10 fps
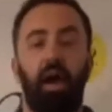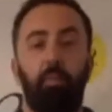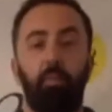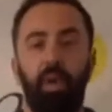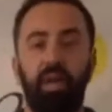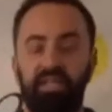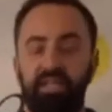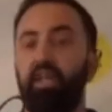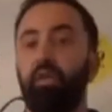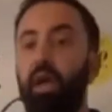but
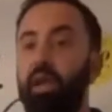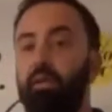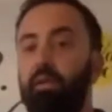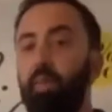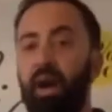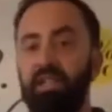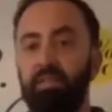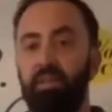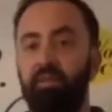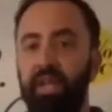it's theoretically
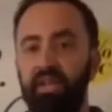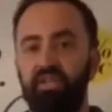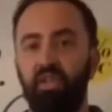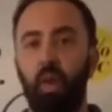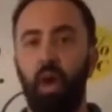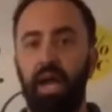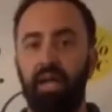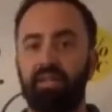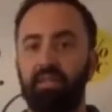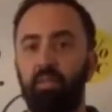possible. If it gets too
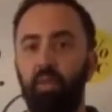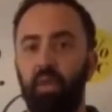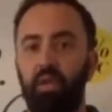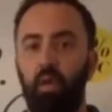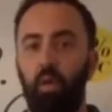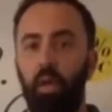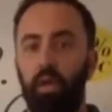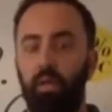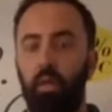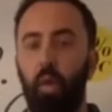hot, at some point the
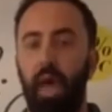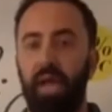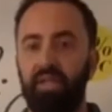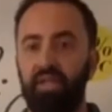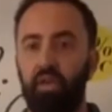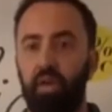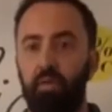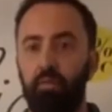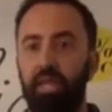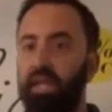oil and the wax
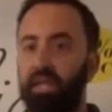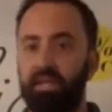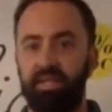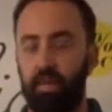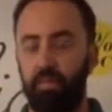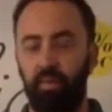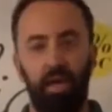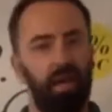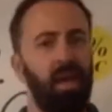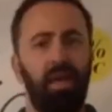could begin to
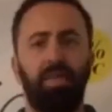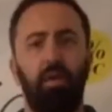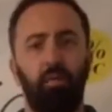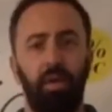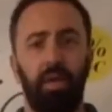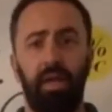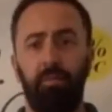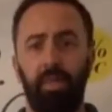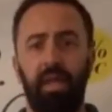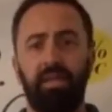separate. That
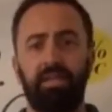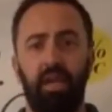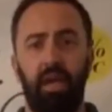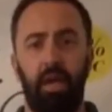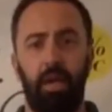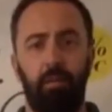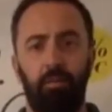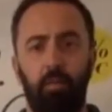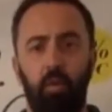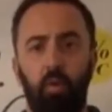really is a
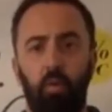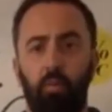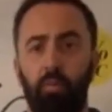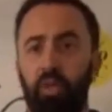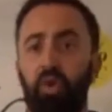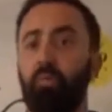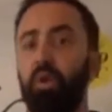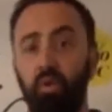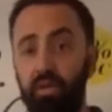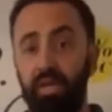blue
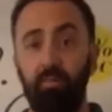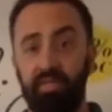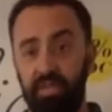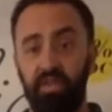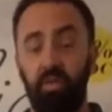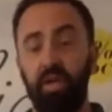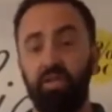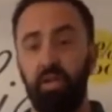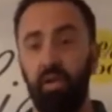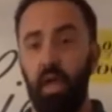moon type
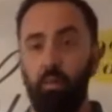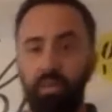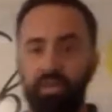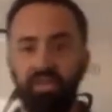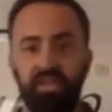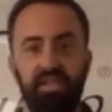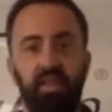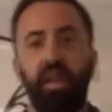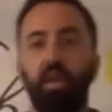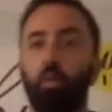situation, but just as a
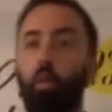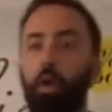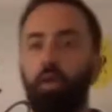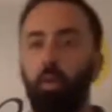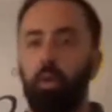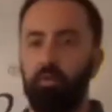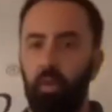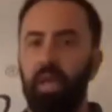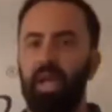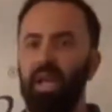thing you want to
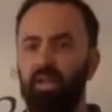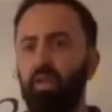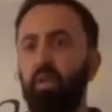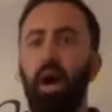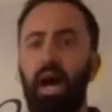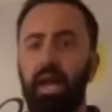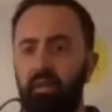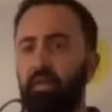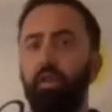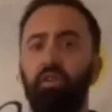avoid it getting too hot
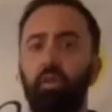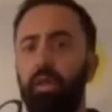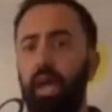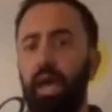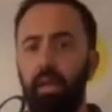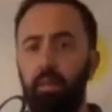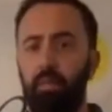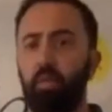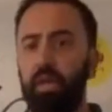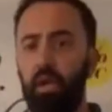if you're doing that in
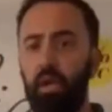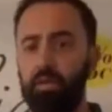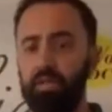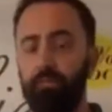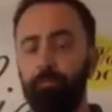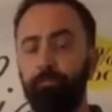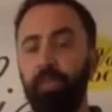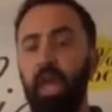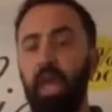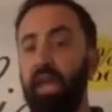between coats.
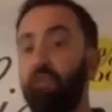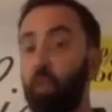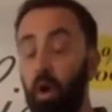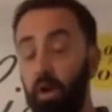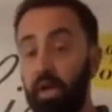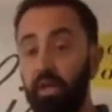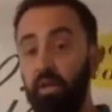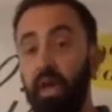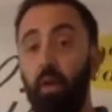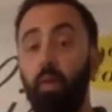And if you are going to
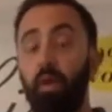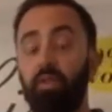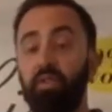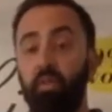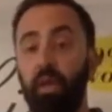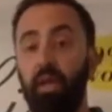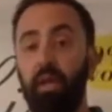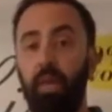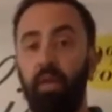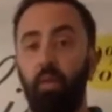do that, we also
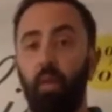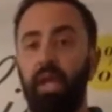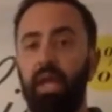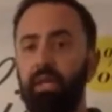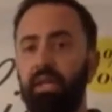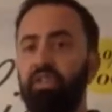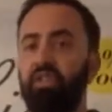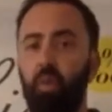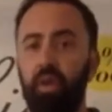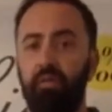recommend waiting at
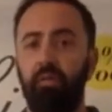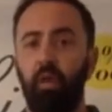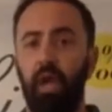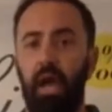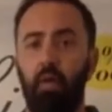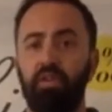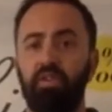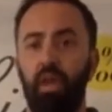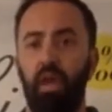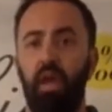least 24
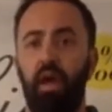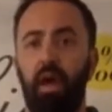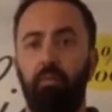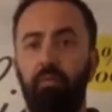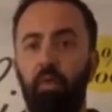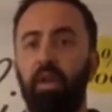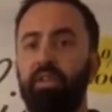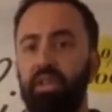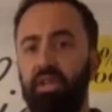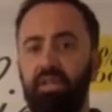hours for
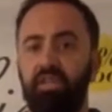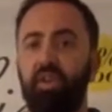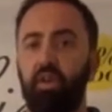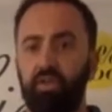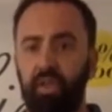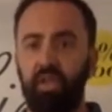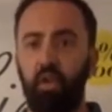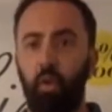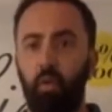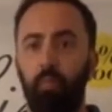it to start to
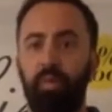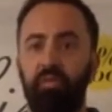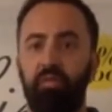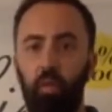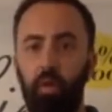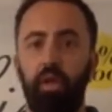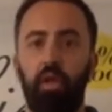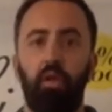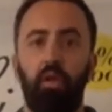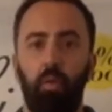cure before
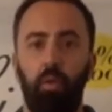you